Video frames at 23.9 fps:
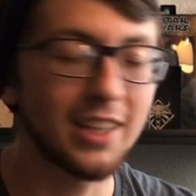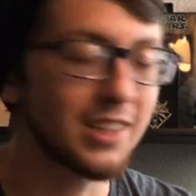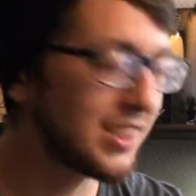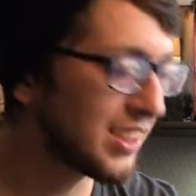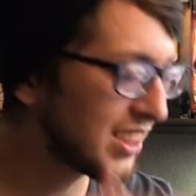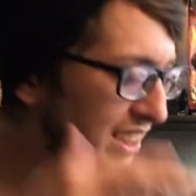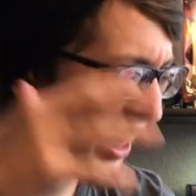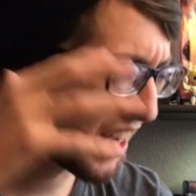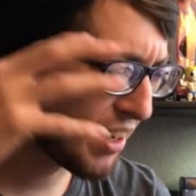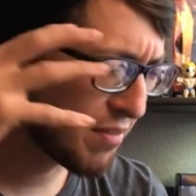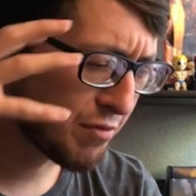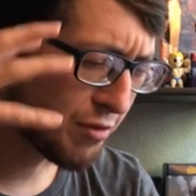
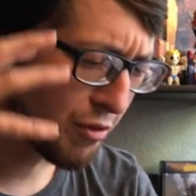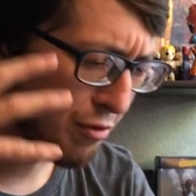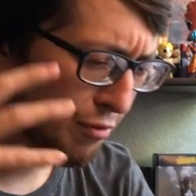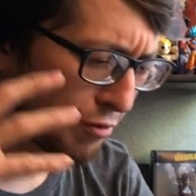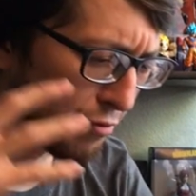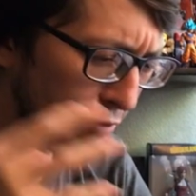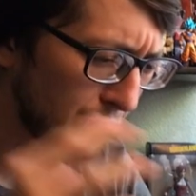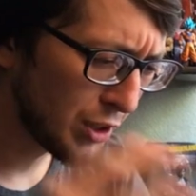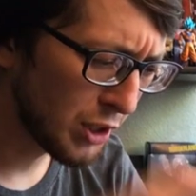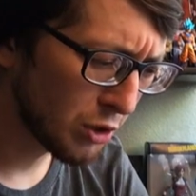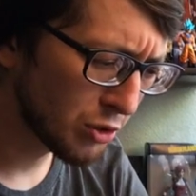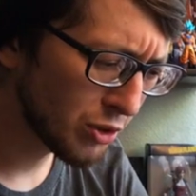This game
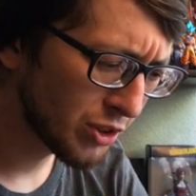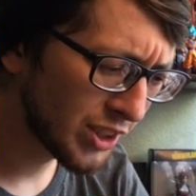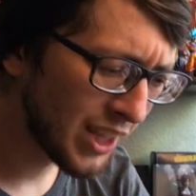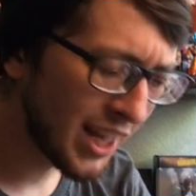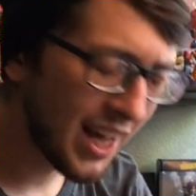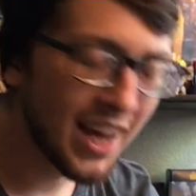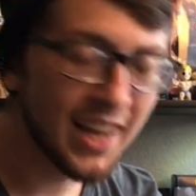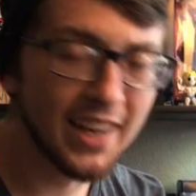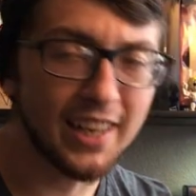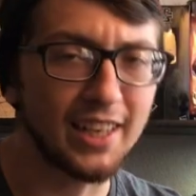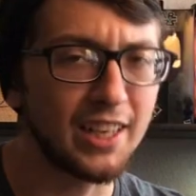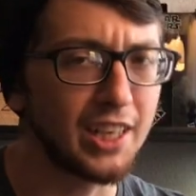fulfills
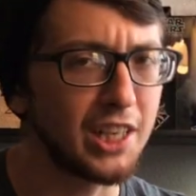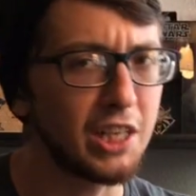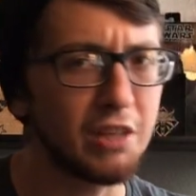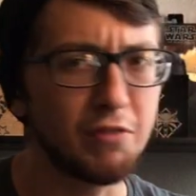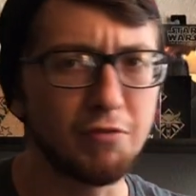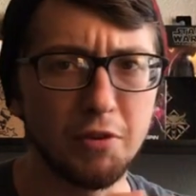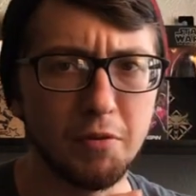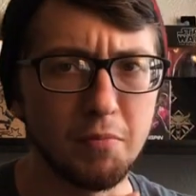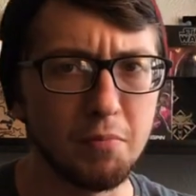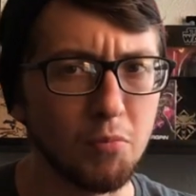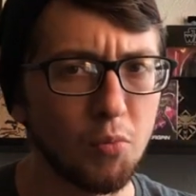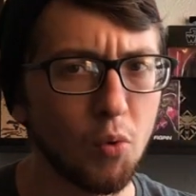that and
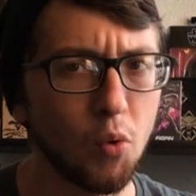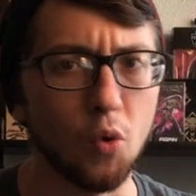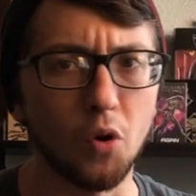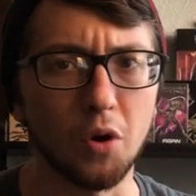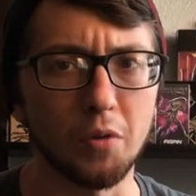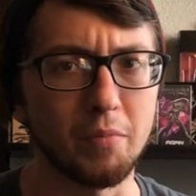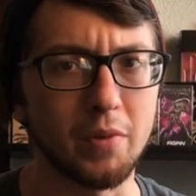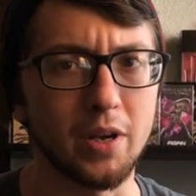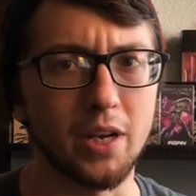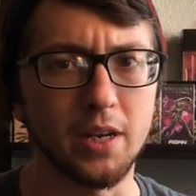even more,